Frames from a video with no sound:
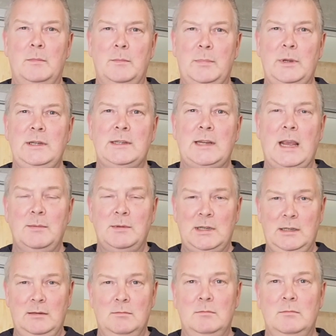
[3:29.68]
bees kept
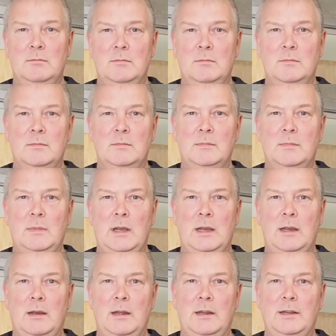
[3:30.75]
in
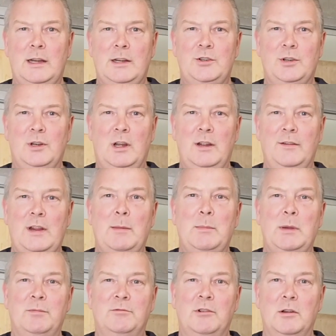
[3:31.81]
a national hive can be
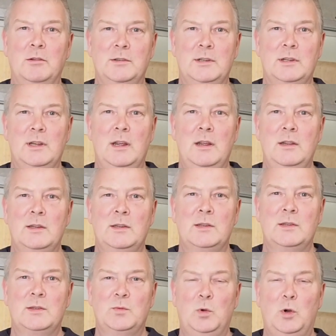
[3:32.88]
prone to
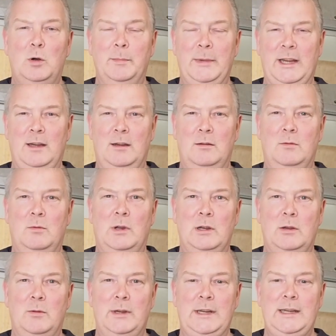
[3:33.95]
swarming
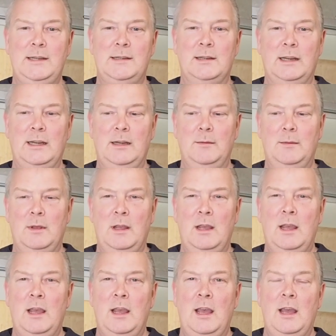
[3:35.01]
quite easily.
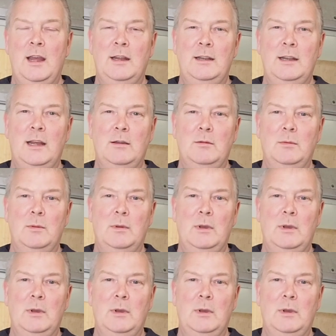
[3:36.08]
Now,